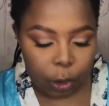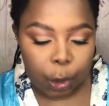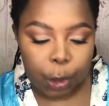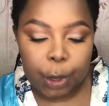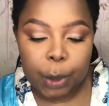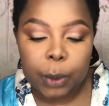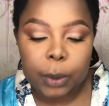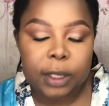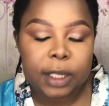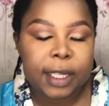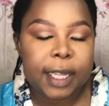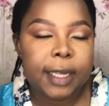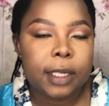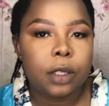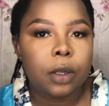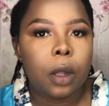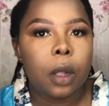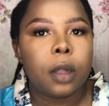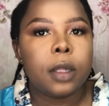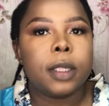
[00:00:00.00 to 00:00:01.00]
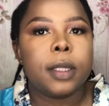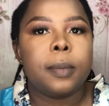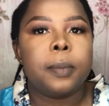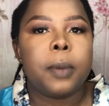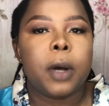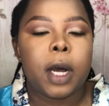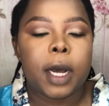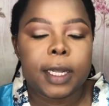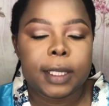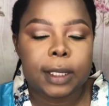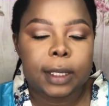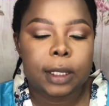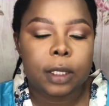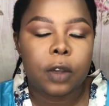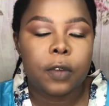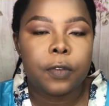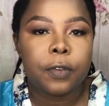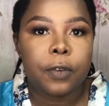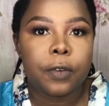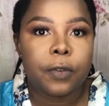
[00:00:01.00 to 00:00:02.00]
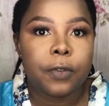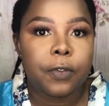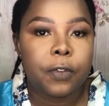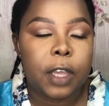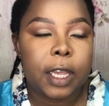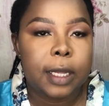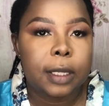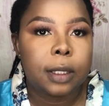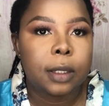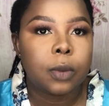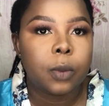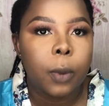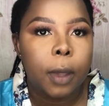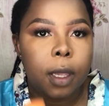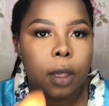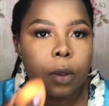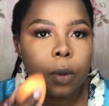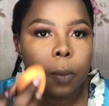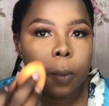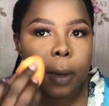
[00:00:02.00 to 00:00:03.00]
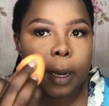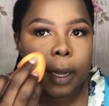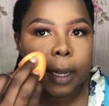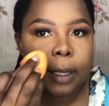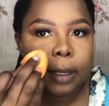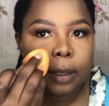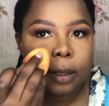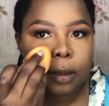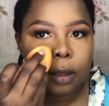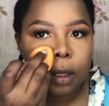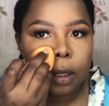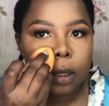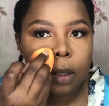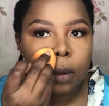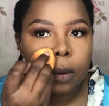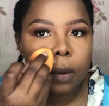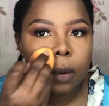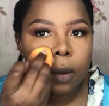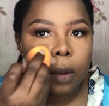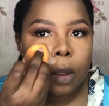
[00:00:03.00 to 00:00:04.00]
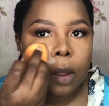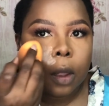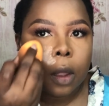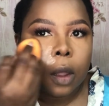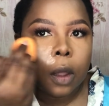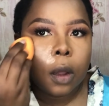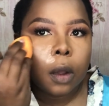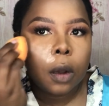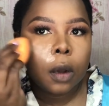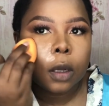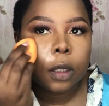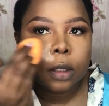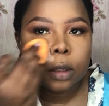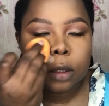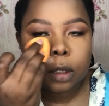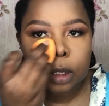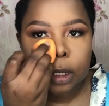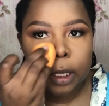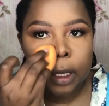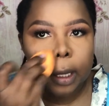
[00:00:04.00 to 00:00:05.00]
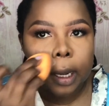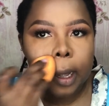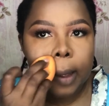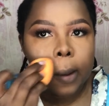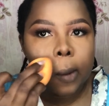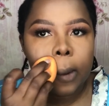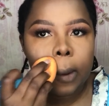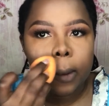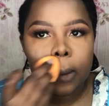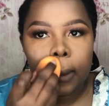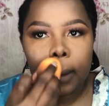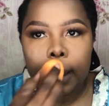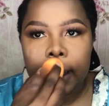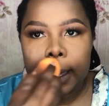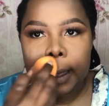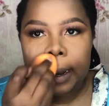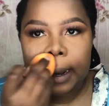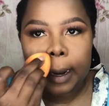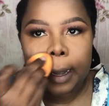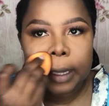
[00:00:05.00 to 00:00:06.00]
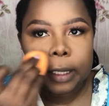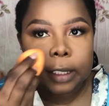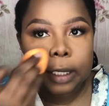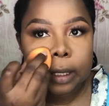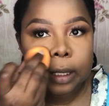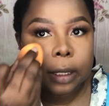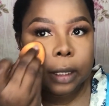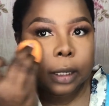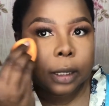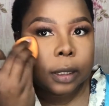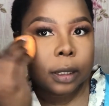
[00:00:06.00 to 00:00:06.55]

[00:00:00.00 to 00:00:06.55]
you set all the parts of your face where you placed in concealer or you highlighted.